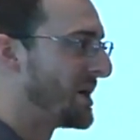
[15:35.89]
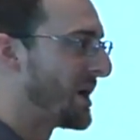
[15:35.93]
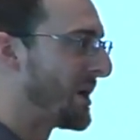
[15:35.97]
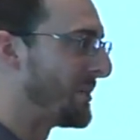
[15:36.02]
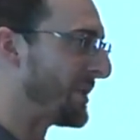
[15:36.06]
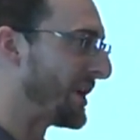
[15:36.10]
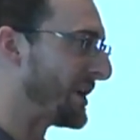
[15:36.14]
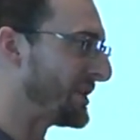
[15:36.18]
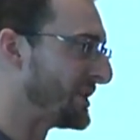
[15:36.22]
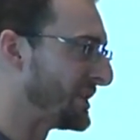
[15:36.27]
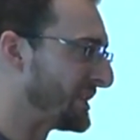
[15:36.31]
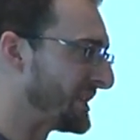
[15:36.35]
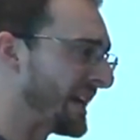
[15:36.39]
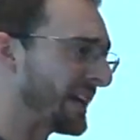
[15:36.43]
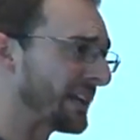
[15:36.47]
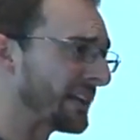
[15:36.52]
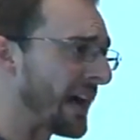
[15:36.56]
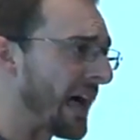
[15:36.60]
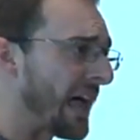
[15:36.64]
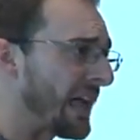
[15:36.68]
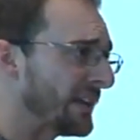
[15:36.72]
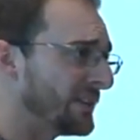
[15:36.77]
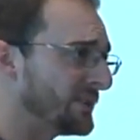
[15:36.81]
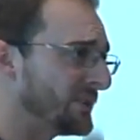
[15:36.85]
Emerging
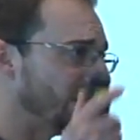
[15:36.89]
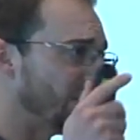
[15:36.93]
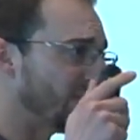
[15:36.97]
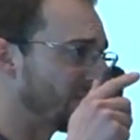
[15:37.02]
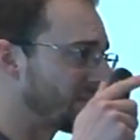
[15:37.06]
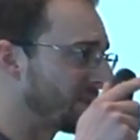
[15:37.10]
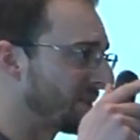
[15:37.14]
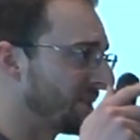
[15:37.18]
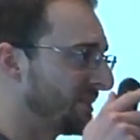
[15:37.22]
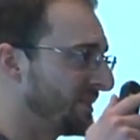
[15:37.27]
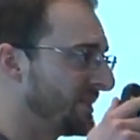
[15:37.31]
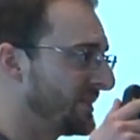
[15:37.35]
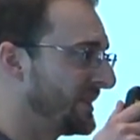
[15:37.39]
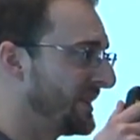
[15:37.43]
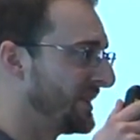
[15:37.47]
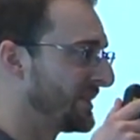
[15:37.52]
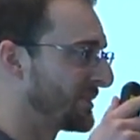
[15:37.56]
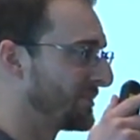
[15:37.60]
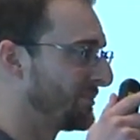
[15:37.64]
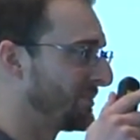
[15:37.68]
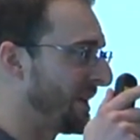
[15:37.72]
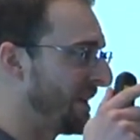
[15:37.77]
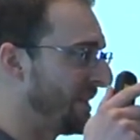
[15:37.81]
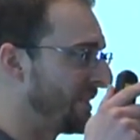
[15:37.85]
technologies
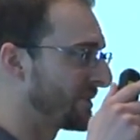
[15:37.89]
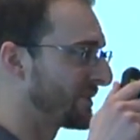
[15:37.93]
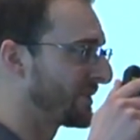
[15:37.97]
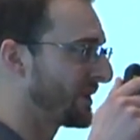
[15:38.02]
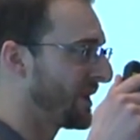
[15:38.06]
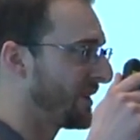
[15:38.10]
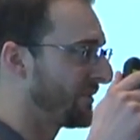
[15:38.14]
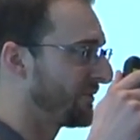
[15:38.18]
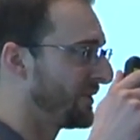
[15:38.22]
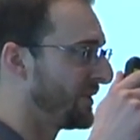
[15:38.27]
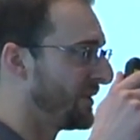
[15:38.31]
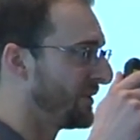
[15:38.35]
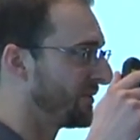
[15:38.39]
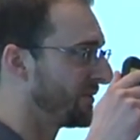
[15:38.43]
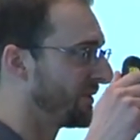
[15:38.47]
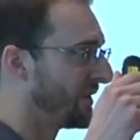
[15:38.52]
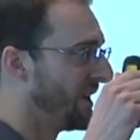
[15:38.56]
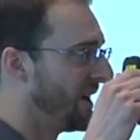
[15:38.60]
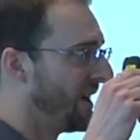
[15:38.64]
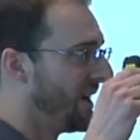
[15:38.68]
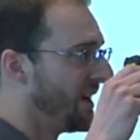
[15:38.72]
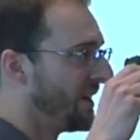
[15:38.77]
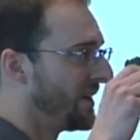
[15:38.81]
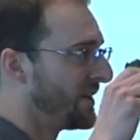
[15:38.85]
is based off of
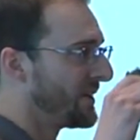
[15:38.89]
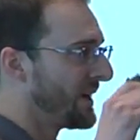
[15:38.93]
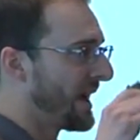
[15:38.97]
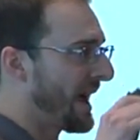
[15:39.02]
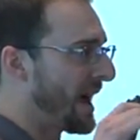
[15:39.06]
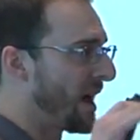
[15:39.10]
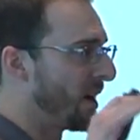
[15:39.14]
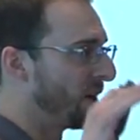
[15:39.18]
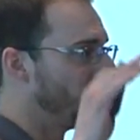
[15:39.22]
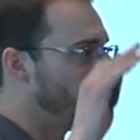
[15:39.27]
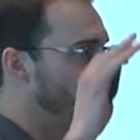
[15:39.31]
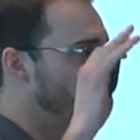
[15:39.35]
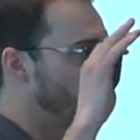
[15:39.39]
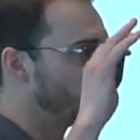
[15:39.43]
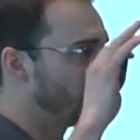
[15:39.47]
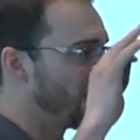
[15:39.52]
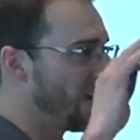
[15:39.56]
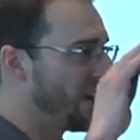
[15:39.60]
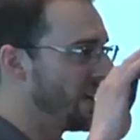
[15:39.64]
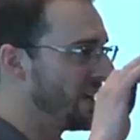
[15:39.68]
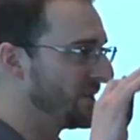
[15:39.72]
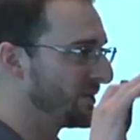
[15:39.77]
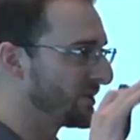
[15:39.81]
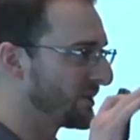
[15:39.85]
how you
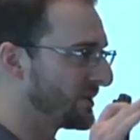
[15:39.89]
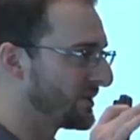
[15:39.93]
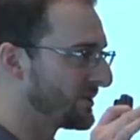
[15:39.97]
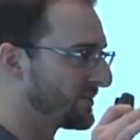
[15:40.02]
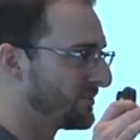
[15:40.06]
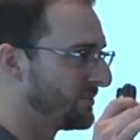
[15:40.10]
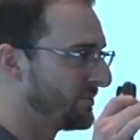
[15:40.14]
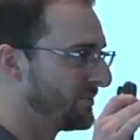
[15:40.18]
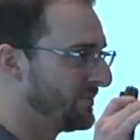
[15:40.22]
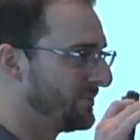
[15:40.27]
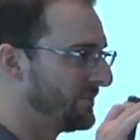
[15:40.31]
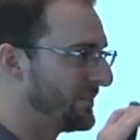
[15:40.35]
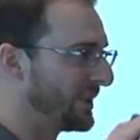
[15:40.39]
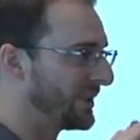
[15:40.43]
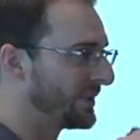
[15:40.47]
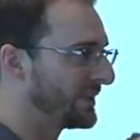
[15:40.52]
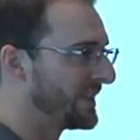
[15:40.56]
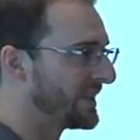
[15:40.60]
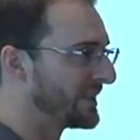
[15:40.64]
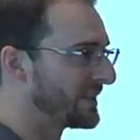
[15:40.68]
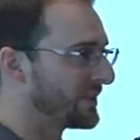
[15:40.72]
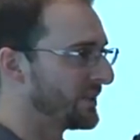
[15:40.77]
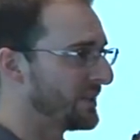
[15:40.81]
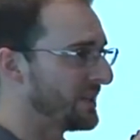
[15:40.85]
change and
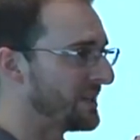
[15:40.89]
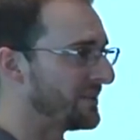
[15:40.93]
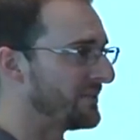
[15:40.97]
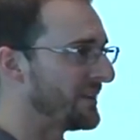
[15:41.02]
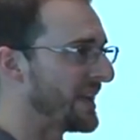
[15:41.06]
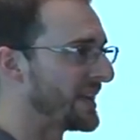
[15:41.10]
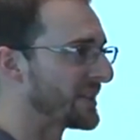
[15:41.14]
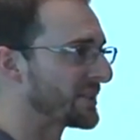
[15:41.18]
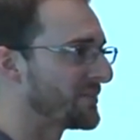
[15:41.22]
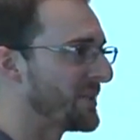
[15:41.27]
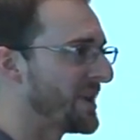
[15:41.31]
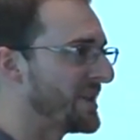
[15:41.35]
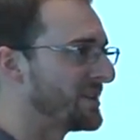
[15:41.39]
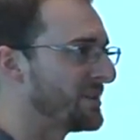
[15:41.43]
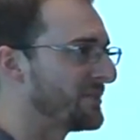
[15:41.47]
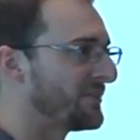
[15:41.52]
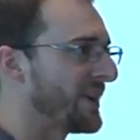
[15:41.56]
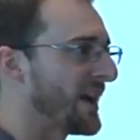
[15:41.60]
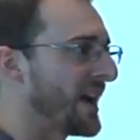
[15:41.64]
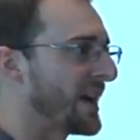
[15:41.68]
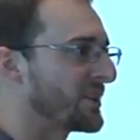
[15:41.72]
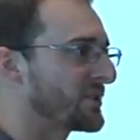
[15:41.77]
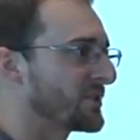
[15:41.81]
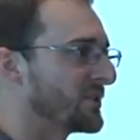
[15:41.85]
build into the advanced
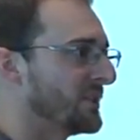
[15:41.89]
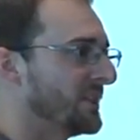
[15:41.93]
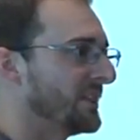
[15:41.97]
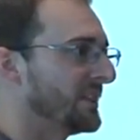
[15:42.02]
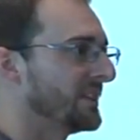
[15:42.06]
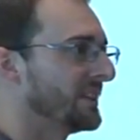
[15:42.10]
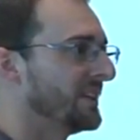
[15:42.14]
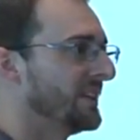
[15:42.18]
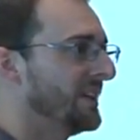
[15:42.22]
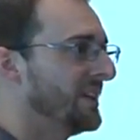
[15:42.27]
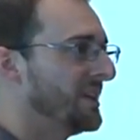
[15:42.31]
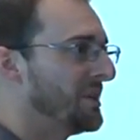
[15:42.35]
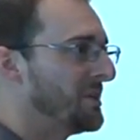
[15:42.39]
manufacturing.